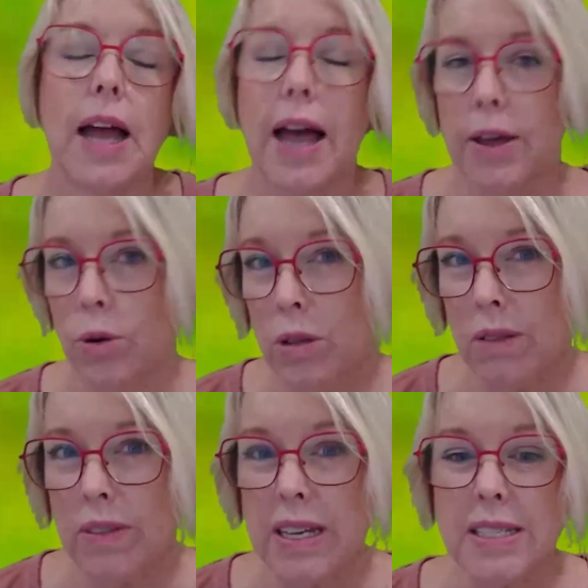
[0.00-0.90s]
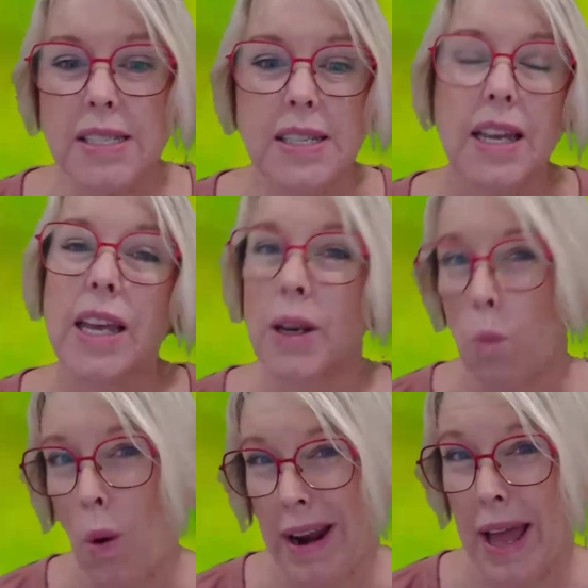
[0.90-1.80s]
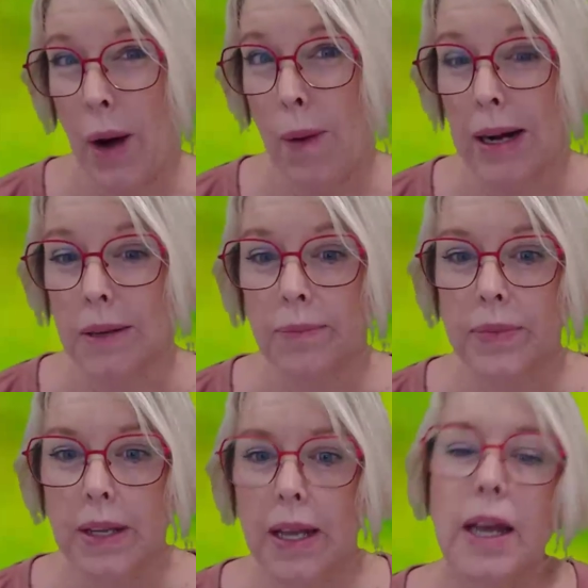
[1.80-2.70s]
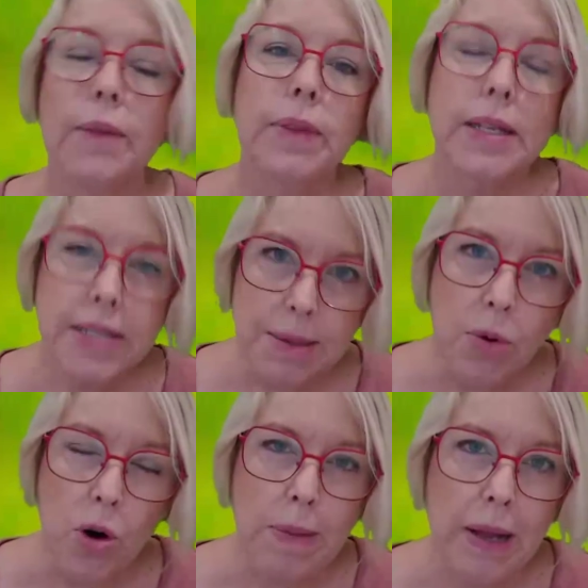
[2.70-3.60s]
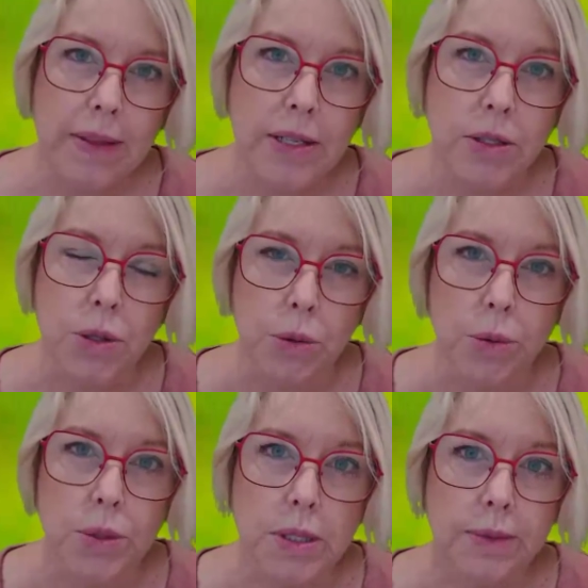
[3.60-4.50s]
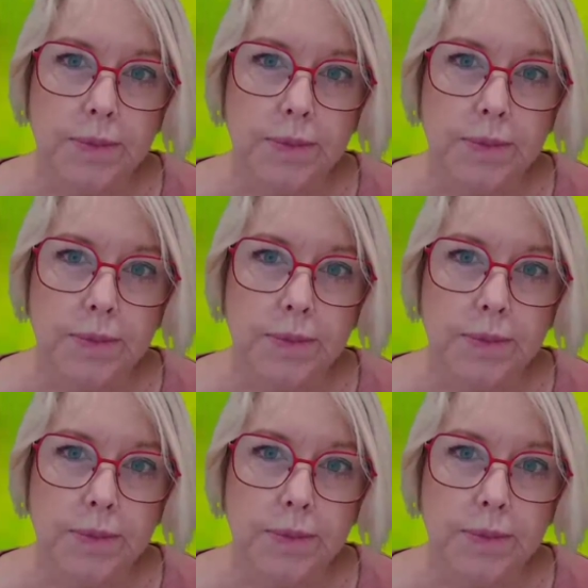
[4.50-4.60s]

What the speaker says: And all of this in 1 hour. Let's hear more about these tools.